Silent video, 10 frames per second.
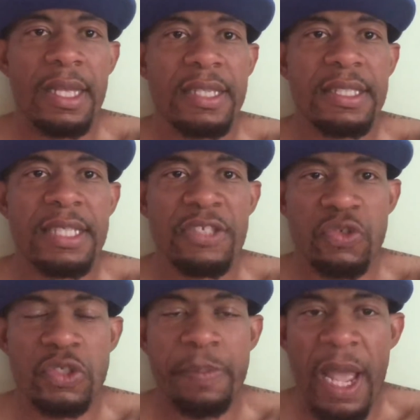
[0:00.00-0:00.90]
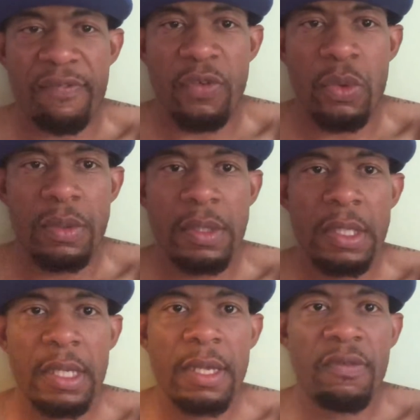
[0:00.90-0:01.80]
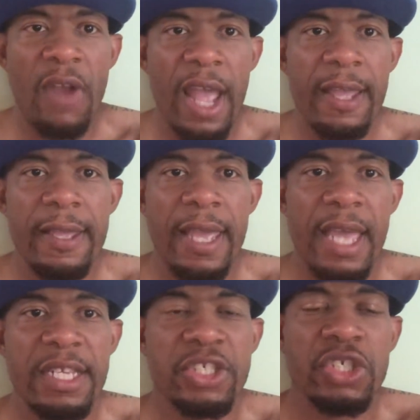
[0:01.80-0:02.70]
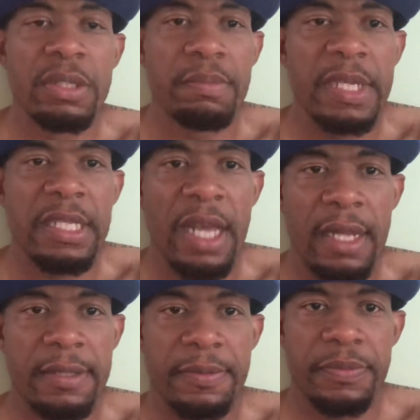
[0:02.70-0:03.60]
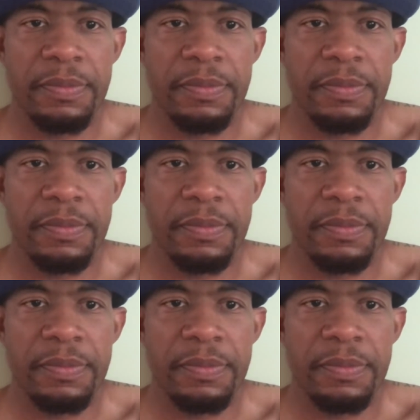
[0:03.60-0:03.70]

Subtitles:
it's disrespectful, right? And it shouldn't be done.